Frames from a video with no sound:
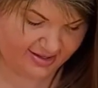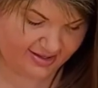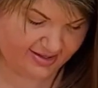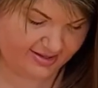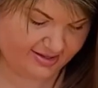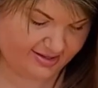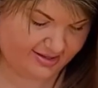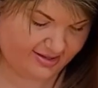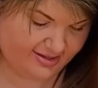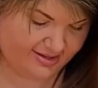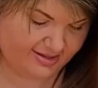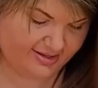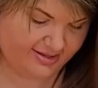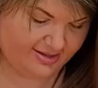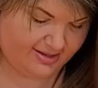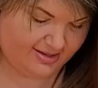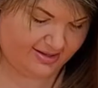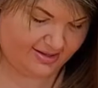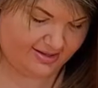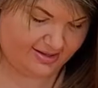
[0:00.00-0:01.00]

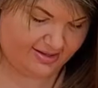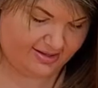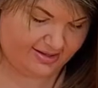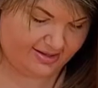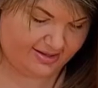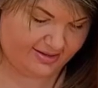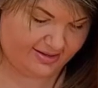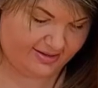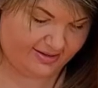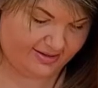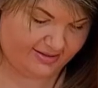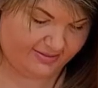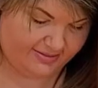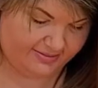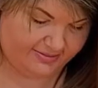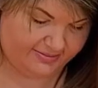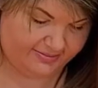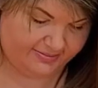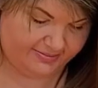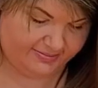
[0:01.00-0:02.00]

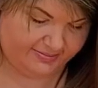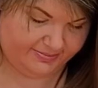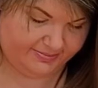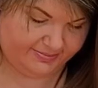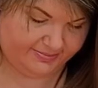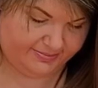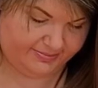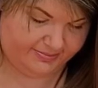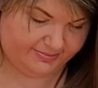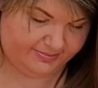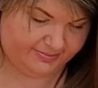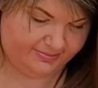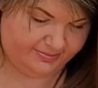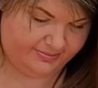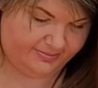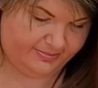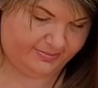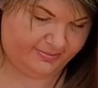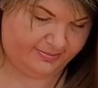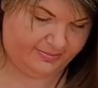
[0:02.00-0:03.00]

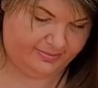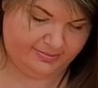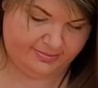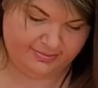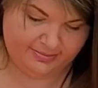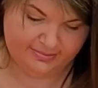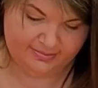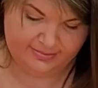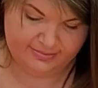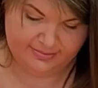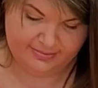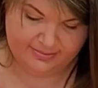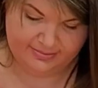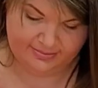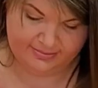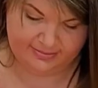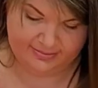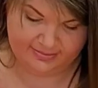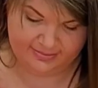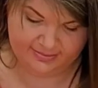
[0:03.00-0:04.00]

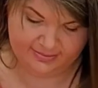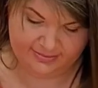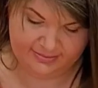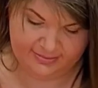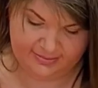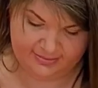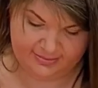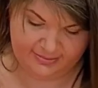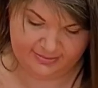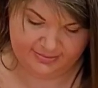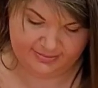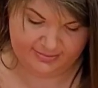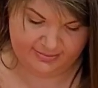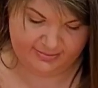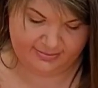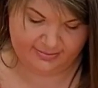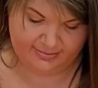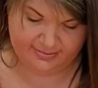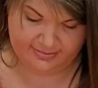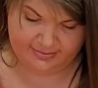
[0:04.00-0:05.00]

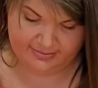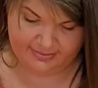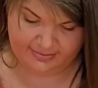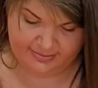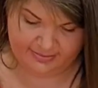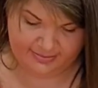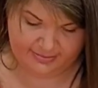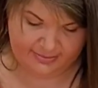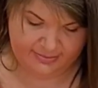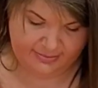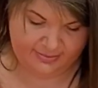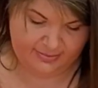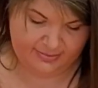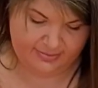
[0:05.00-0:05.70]
Nobody speaks.